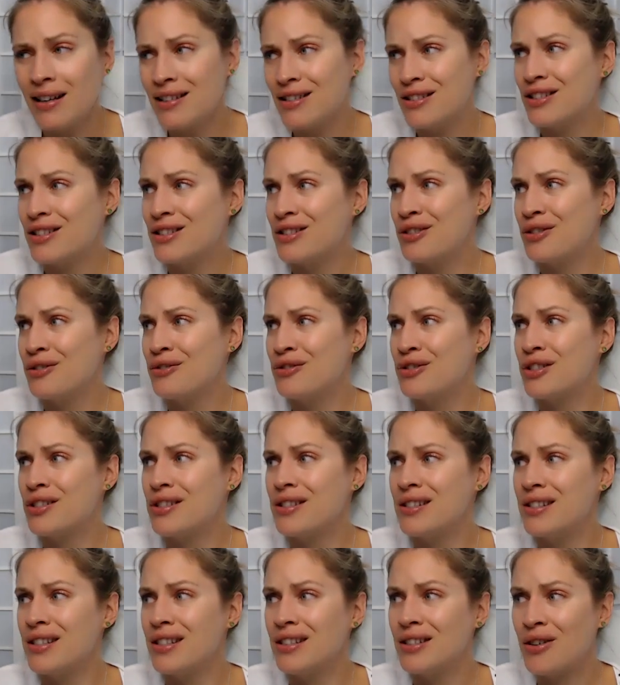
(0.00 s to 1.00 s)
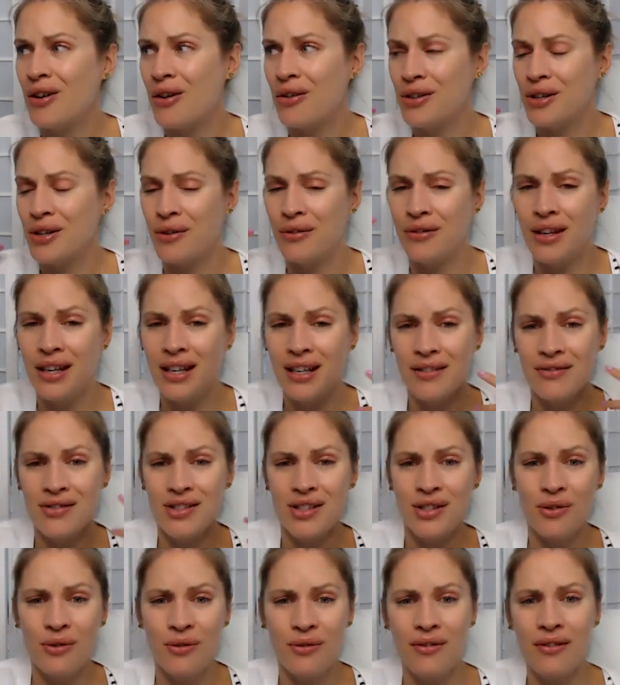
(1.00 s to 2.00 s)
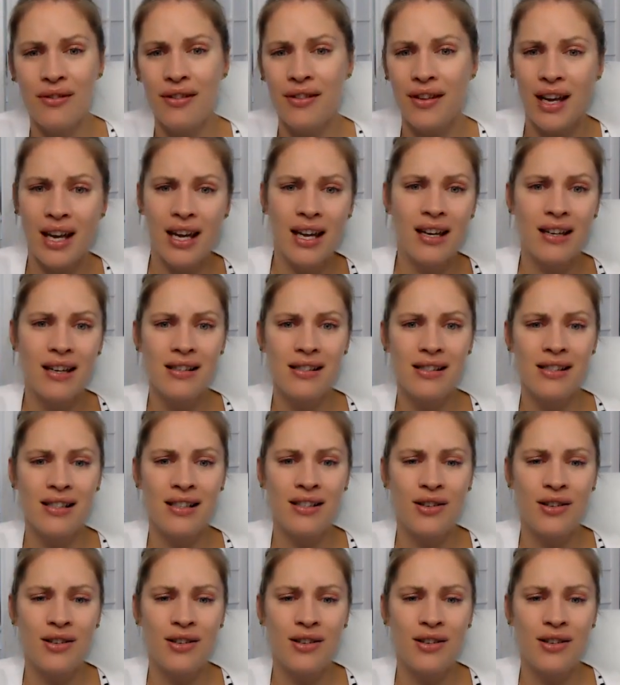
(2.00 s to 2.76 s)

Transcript: It, you just, you know, you think of certain things,